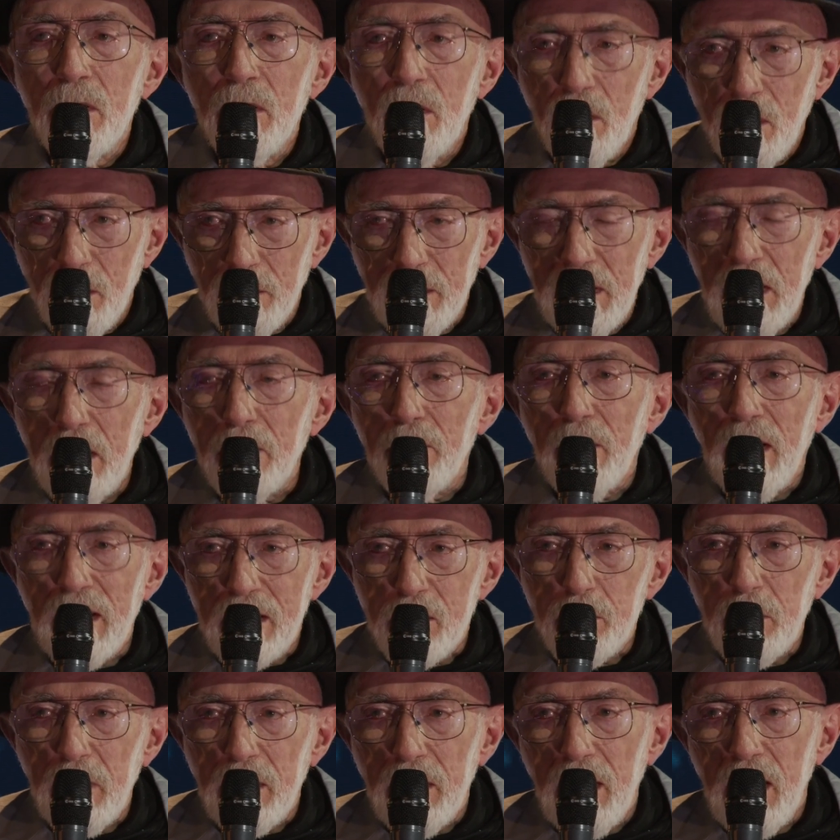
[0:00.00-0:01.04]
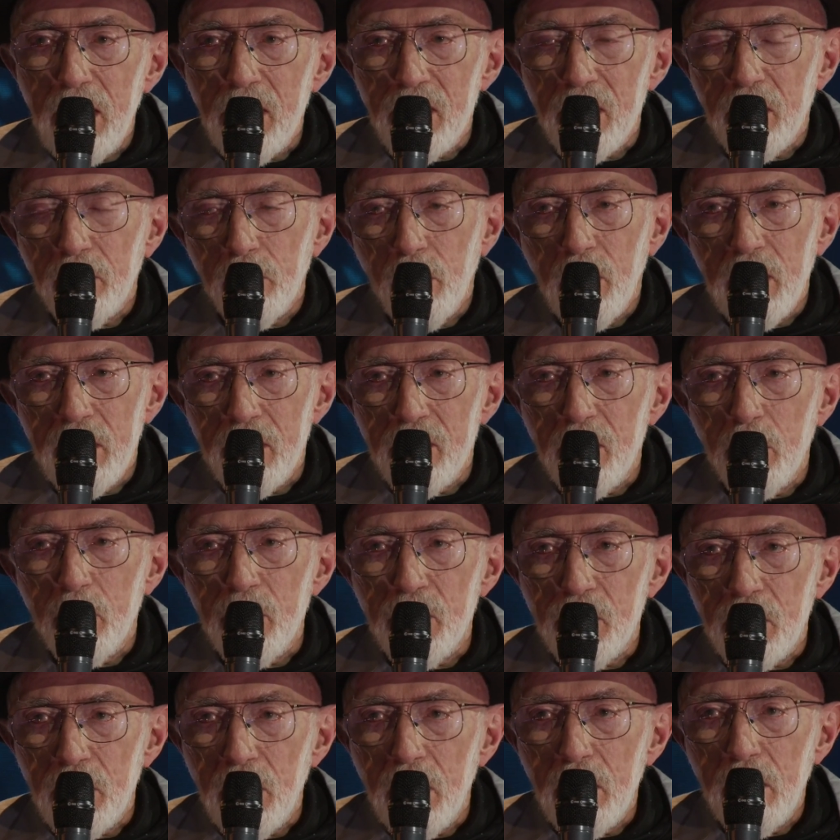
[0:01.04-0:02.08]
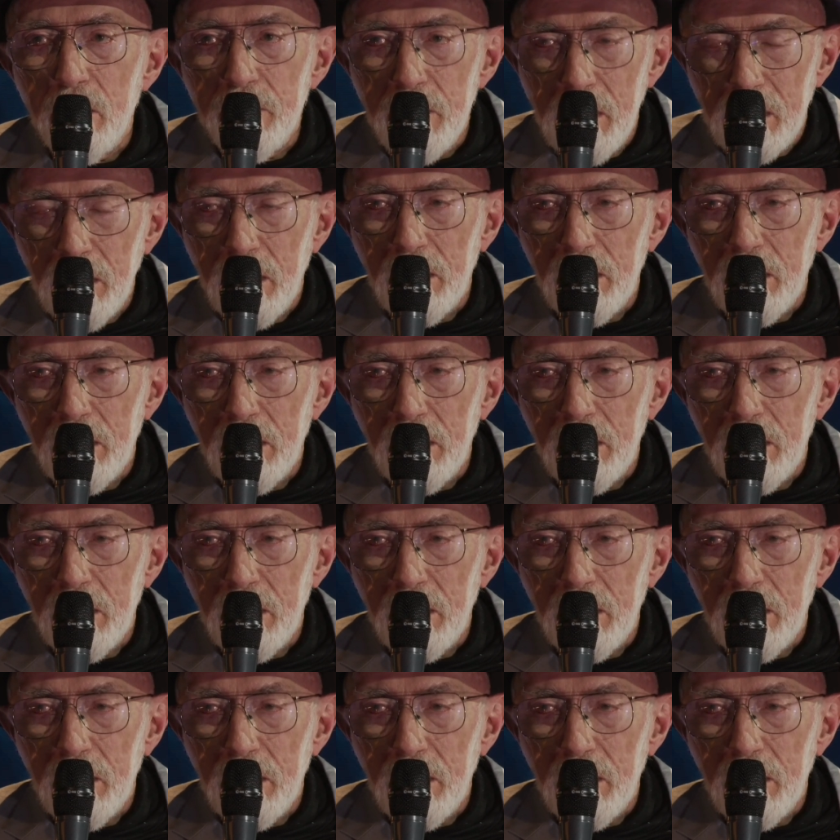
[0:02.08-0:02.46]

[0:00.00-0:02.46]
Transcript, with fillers: or give explanations of what's observed and